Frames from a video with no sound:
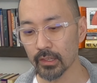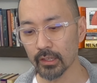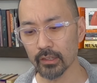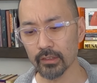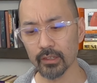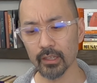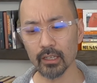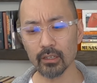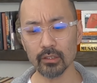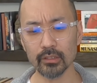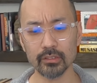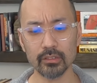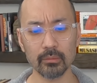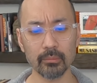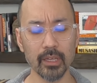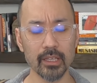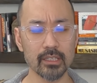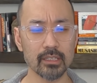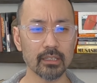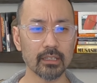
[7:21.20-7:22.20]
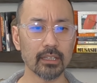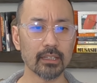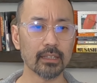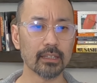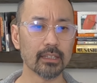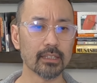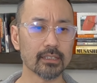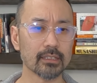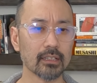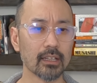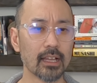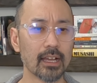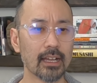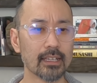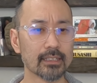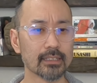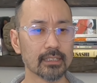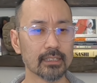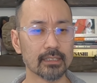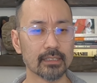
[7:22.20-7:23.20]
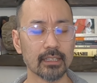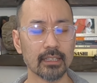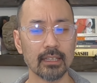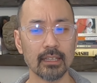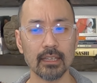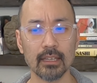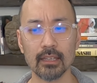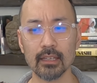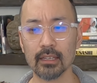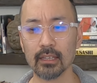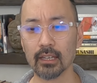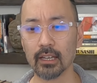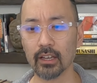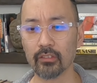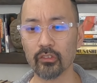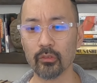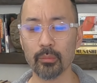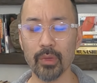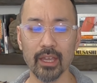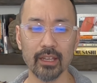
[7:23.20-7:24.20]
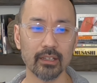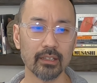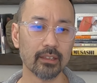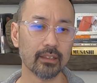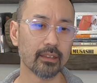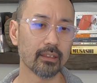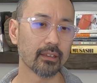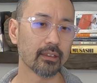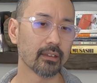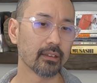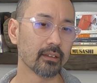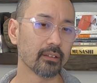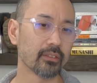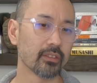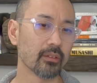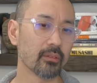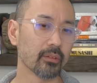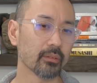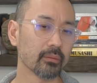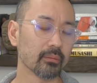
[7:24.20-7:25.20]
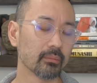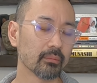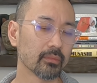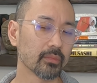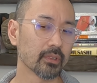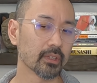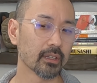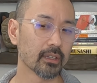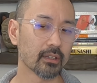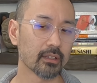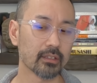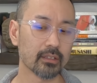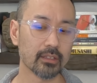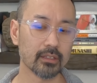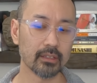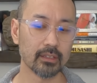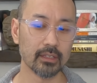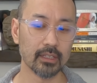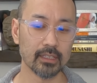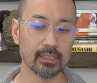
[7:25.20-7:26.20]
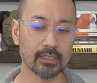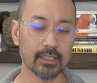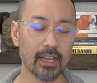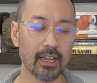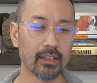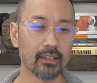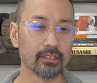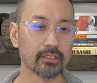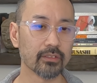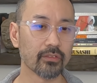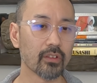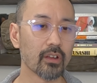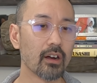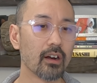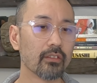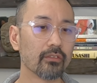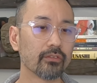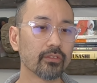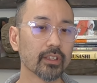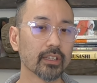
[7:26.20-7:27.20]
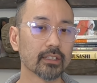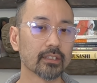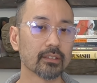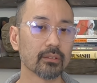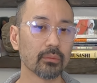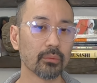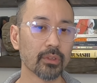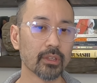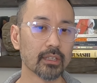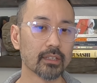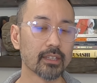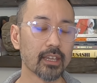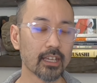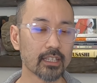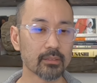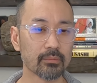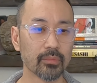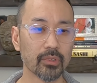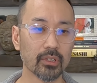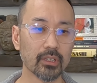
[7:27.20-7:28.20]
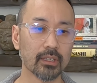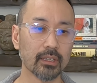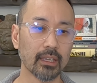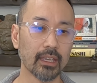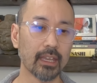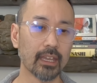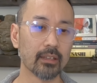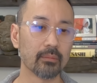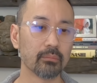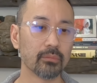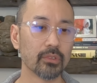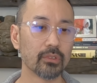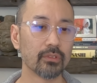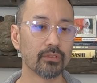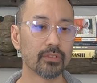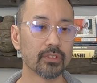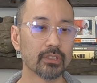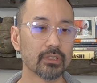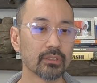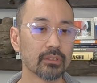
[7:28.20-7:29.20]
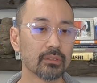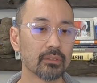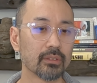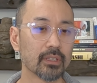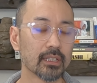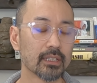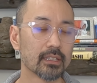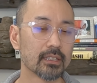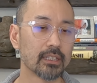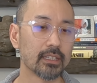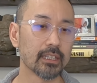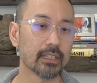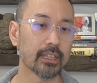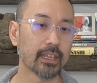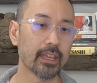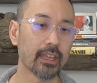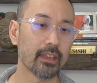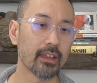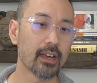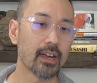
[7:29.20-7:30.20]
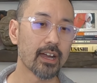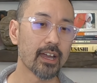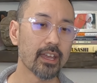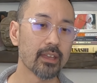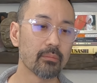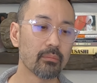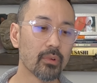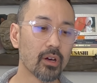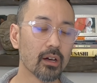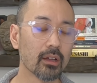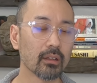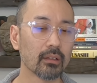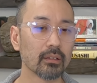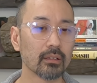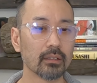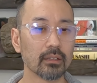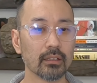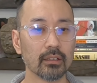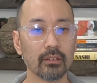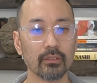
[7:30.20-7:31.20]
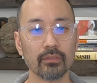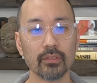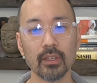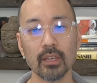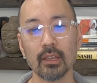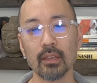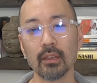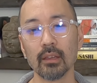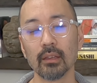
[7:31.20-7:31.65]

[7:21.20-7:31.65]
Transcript: Another thing also mentioned in this class is I've abandoned the styles of conflict in the textbook and moved to the TKI model of